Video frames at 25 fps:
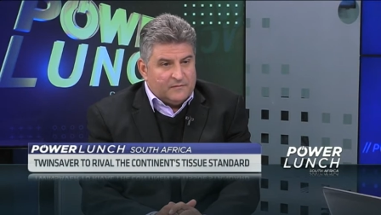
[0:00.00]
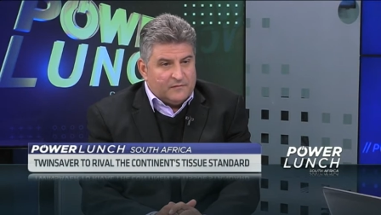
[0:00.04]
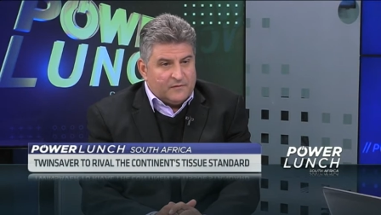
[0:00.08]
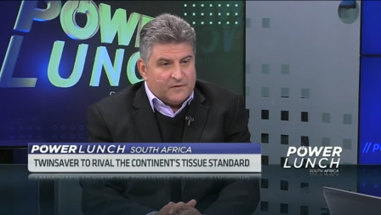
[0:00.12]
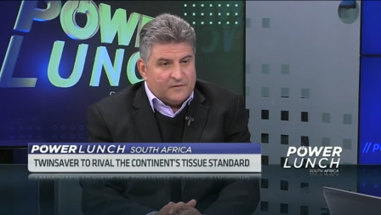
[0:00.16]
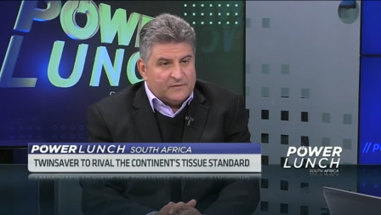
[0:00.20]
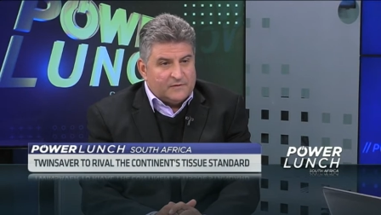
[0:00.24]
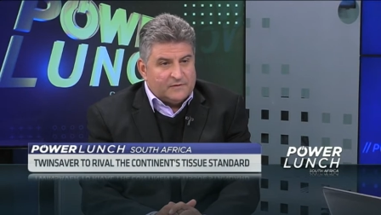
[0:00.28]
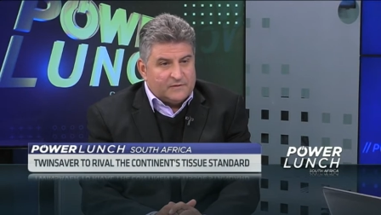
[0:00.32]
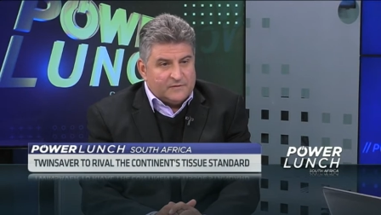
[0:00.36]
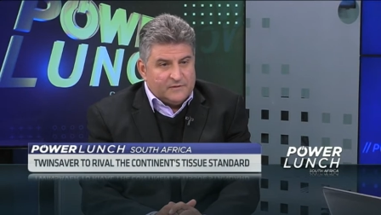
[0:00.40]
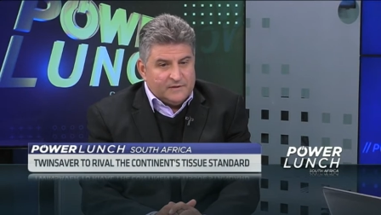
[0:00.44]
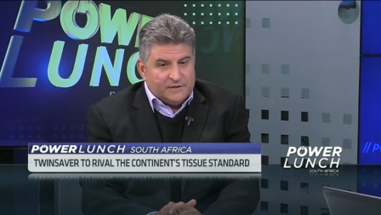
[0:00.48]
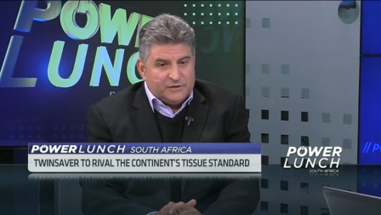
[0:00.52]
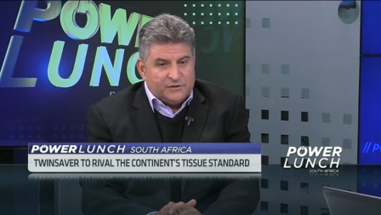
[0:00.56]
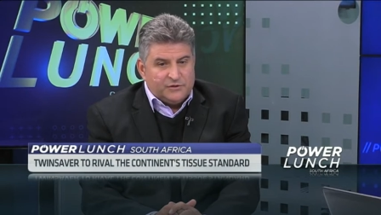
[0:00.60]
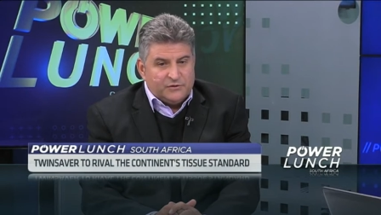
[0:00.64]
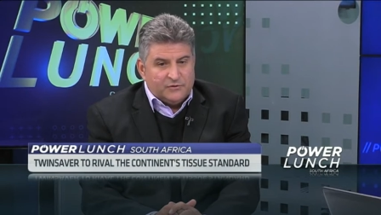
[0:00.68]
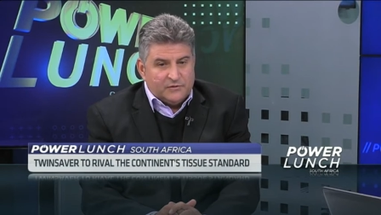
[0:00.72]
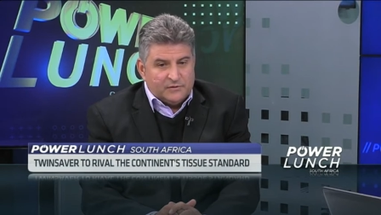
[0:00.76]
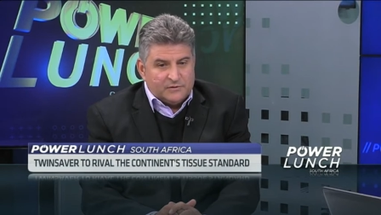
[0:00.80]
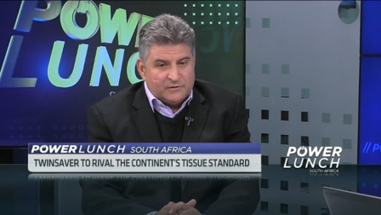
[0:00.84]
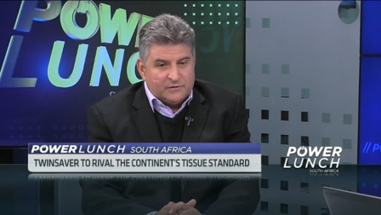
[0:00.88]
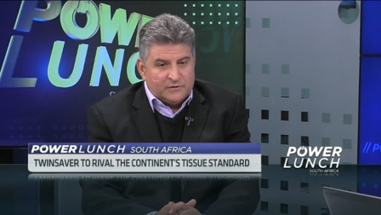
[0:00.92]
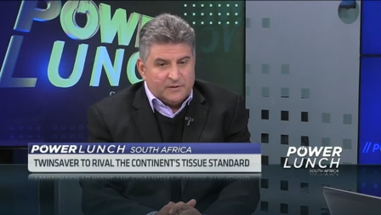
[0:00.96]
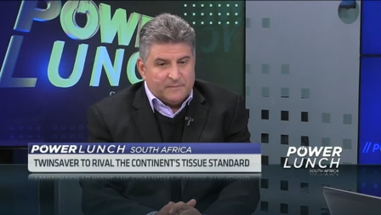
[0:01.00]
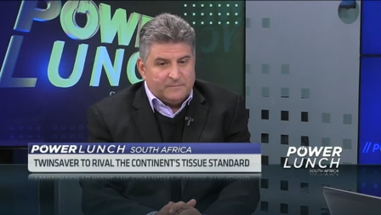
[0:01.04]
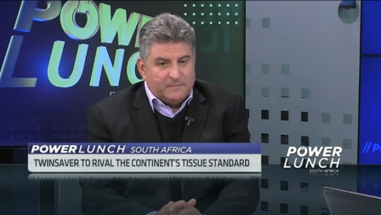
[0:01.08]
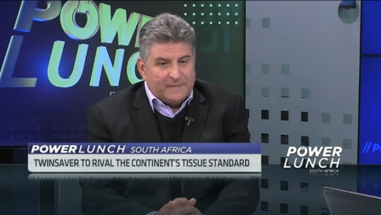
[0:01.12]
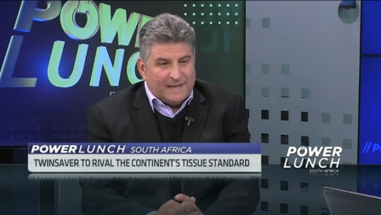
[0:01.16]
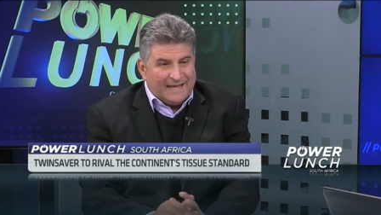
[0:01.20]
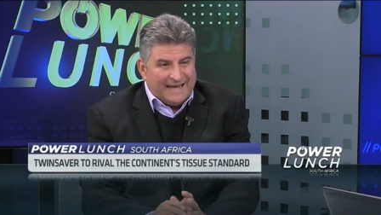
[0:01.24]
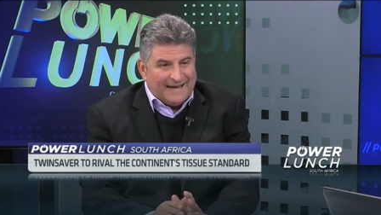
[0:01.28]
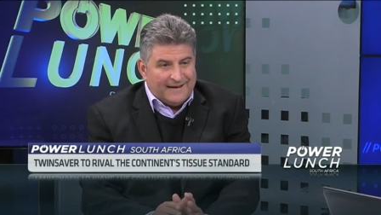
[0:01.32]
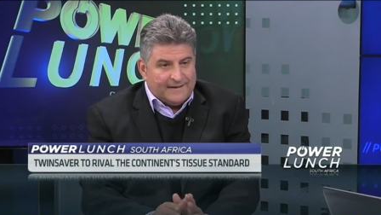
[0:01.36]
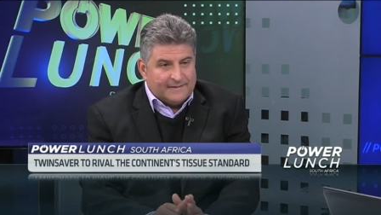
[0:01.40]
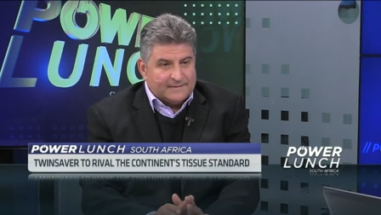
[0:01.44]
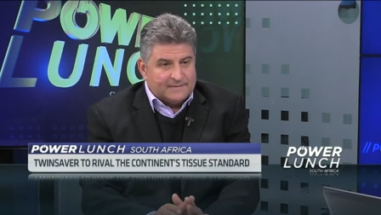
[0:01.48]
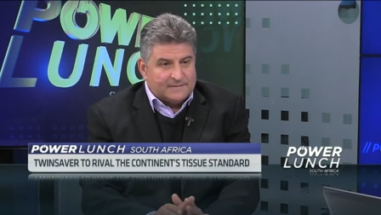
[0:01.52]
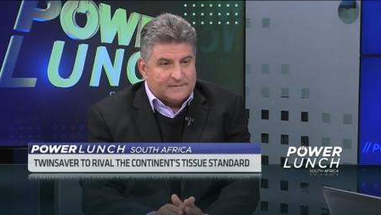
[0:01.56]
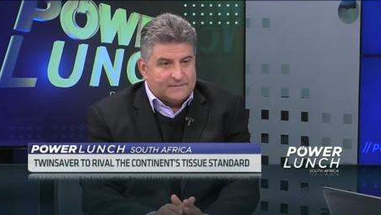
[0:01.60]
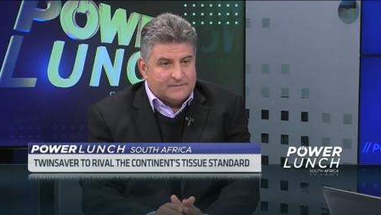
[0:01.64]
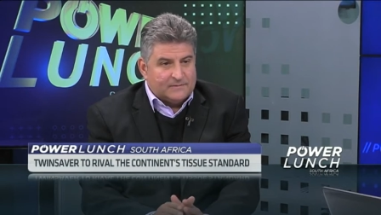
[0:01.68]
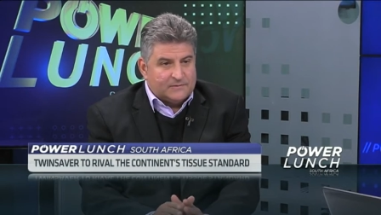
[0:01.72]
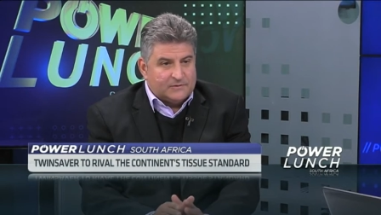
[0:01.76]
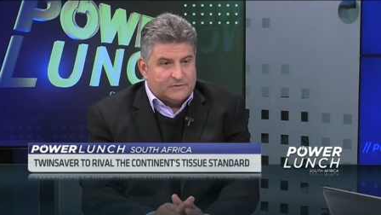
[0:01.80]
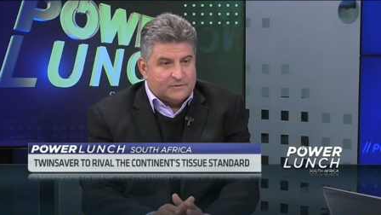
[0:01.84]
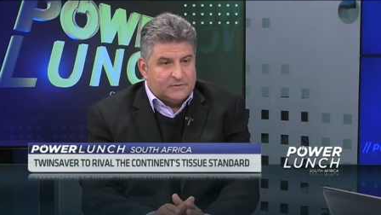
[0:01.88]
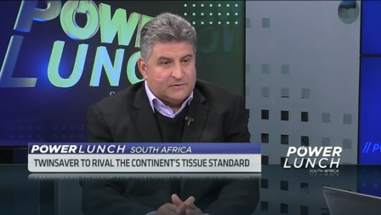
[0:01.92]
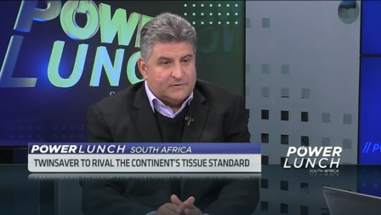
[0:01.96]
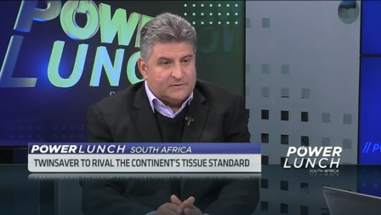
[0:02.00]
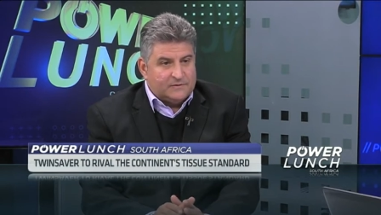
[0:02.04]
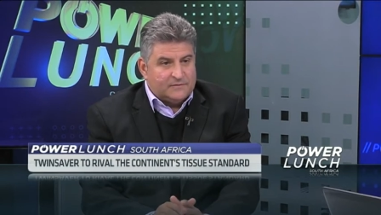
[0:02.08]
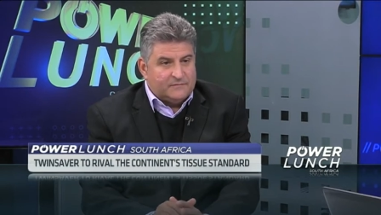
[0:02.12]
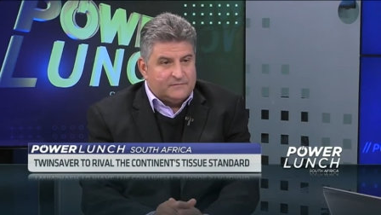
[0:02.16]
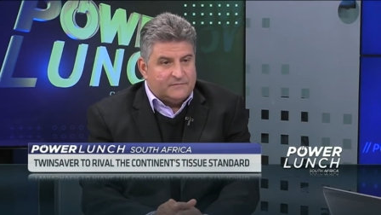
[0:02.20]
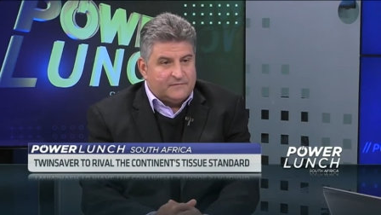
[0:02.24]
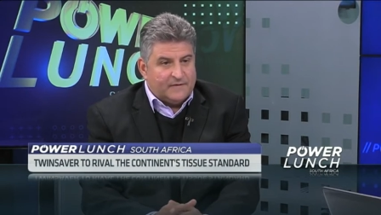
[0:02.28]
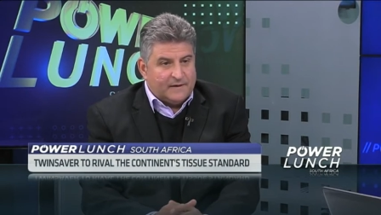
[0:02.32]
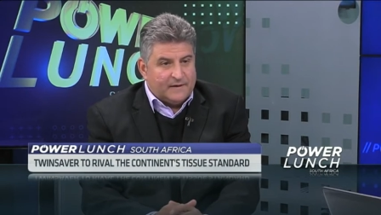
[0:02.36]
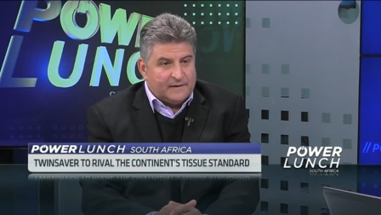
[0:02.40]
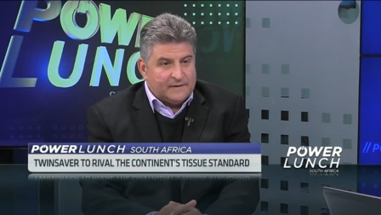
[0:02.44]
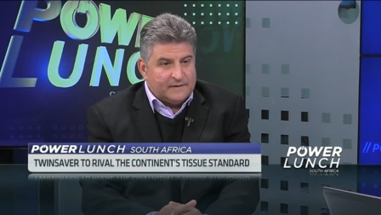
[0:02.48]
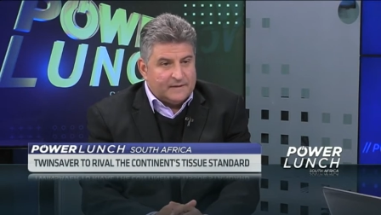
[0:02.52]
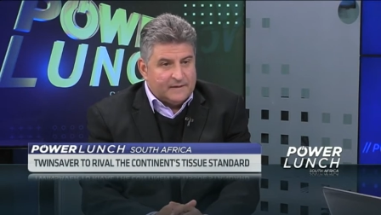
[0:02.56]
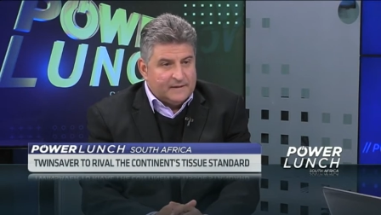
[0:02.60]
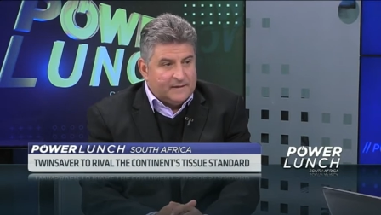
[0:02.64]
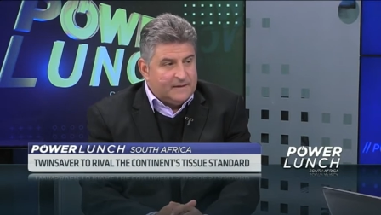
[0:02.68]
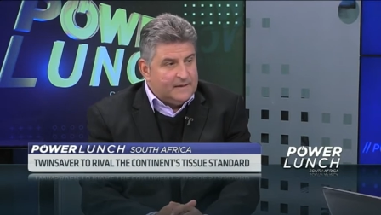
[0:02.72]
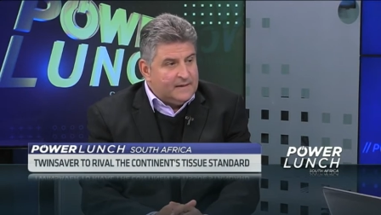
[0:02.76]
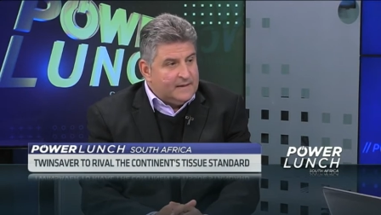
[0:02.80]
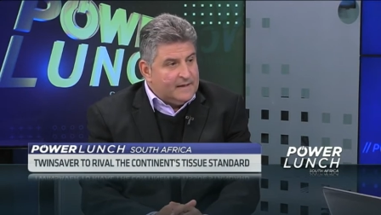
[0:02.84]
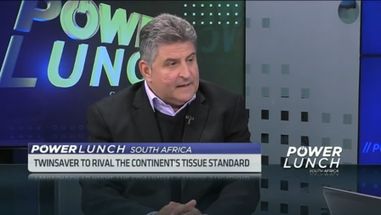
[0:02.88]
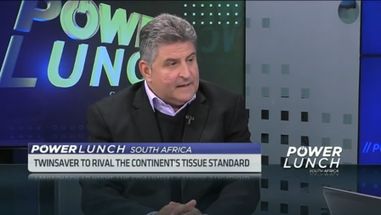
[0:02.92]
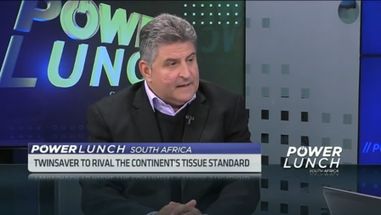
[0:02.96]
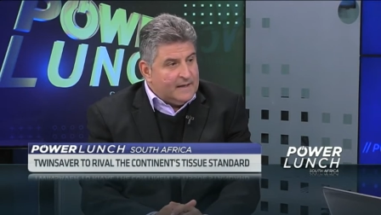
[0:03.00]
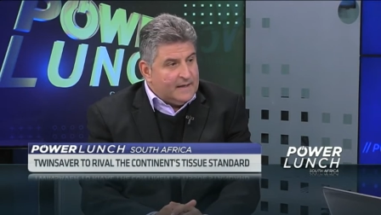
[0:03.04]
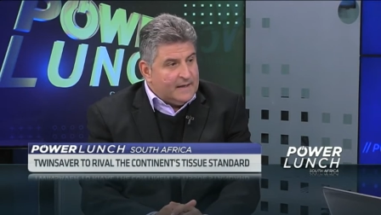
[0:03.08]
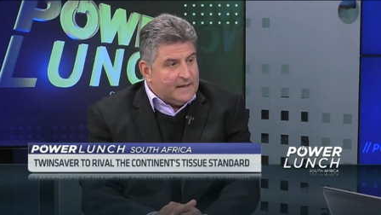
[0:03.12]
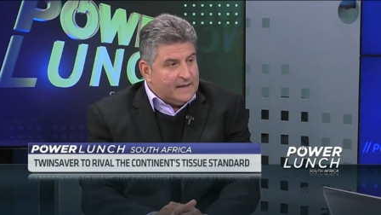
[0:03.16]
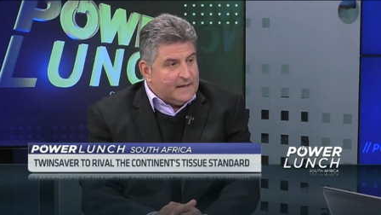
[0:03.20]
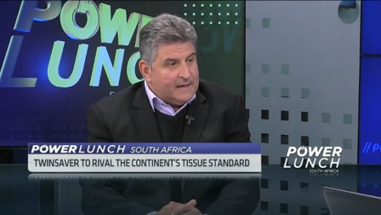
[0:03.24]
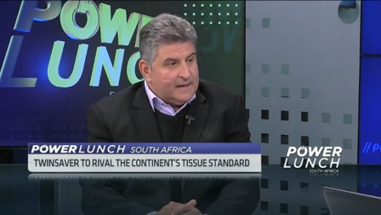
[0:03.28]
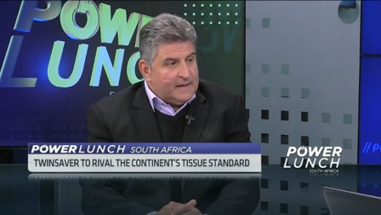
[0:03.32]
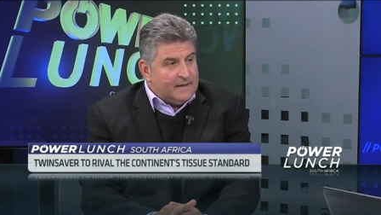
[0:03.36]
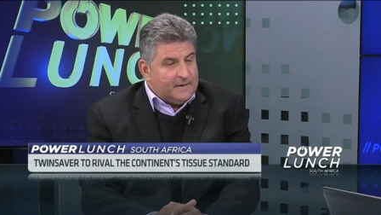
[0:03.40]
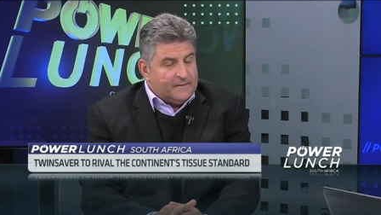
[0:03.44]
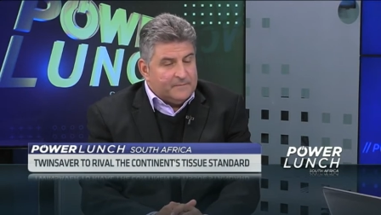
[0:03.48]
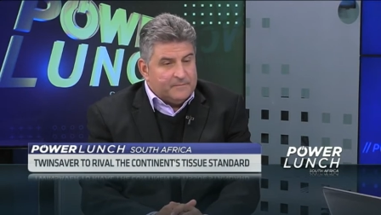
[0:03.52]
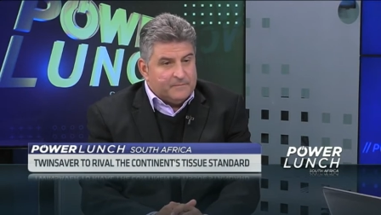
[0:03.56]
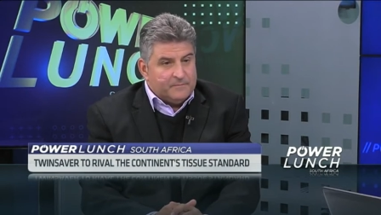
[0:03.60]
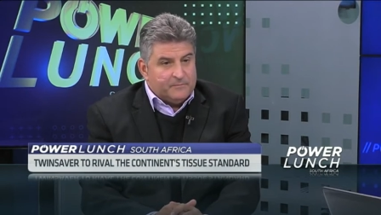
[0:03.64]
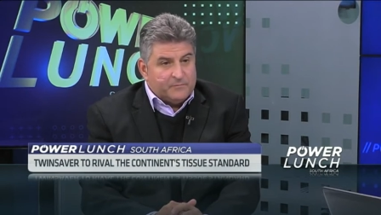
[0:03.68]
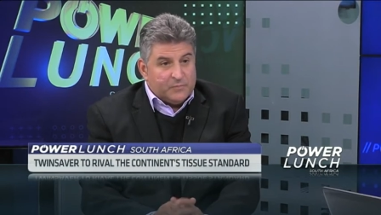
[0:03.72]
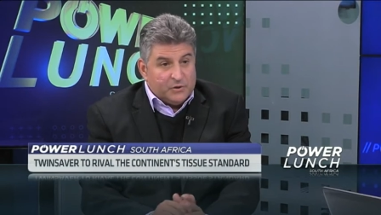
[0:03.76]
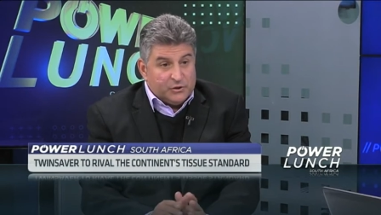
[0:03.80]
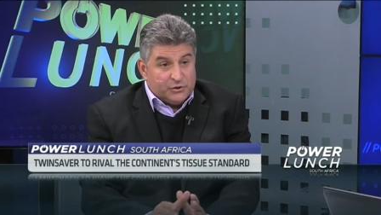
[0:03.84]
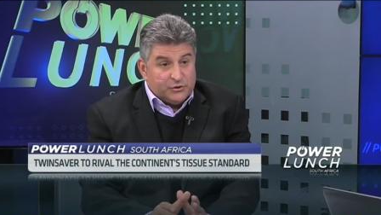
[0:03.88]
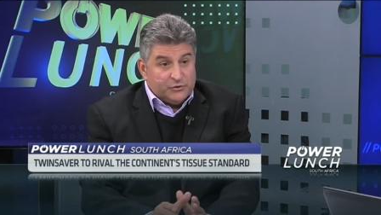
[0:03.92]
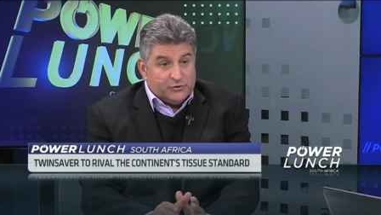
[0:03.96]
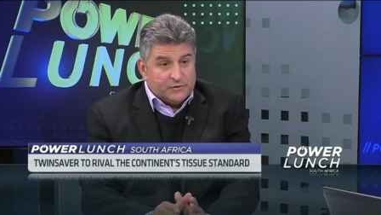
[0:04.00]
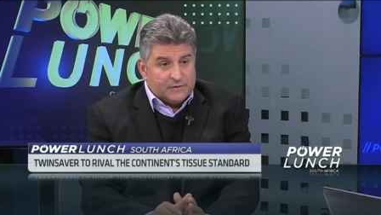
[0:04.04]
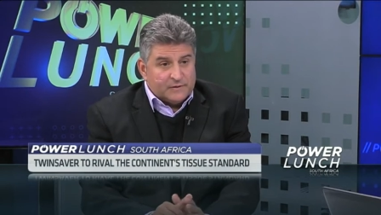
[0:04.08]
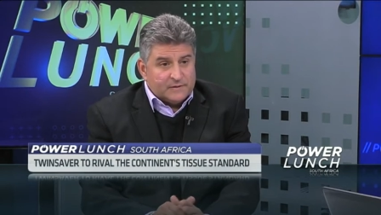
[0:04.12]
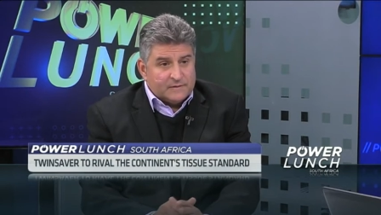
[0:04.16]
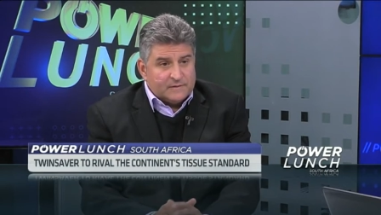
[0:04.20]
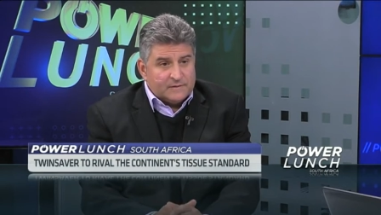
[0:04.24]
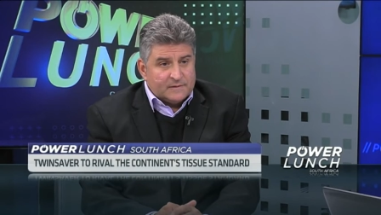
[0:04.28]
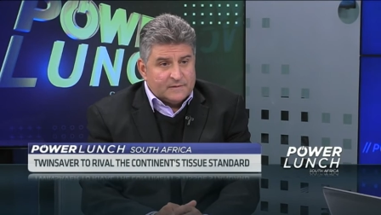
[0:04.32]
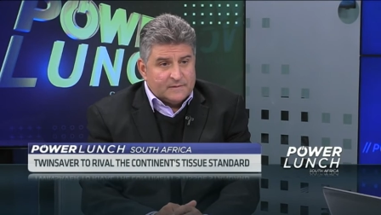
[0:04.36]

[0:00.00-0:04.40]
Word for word: Forestry Stewardship Council certified um, producers.